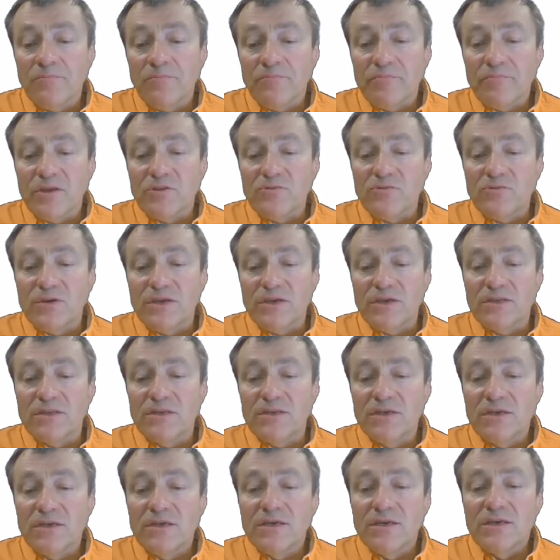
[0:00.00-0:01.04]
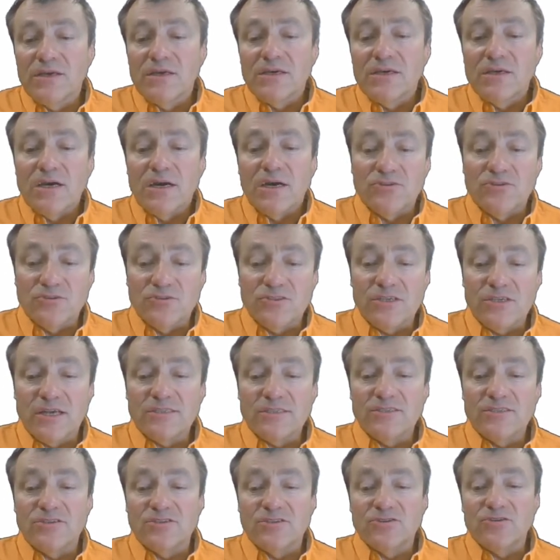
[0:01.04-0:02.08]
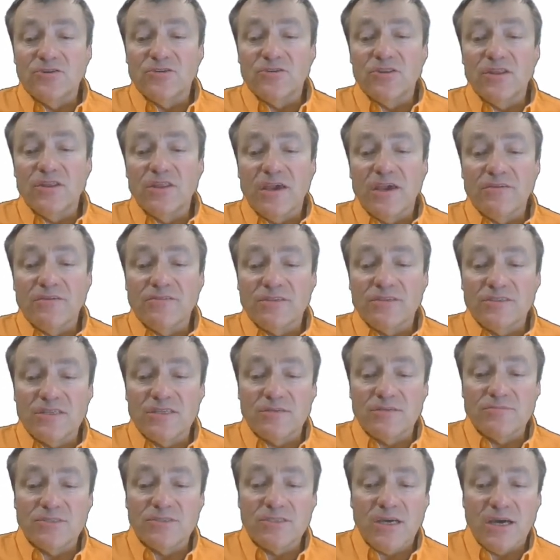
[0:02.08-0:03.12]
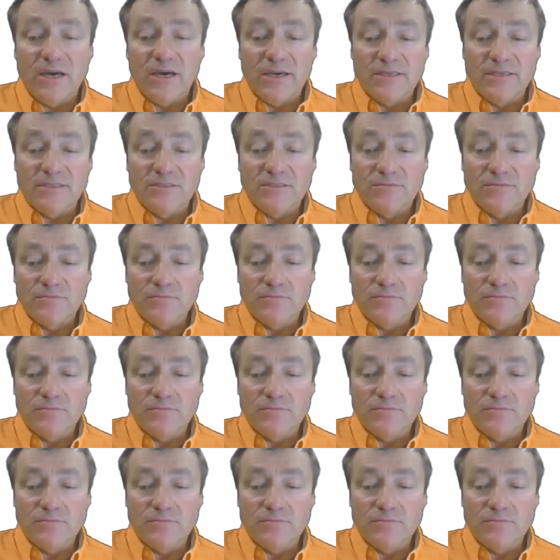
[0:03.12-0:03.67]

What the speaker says: between two sets to show that they have the same size.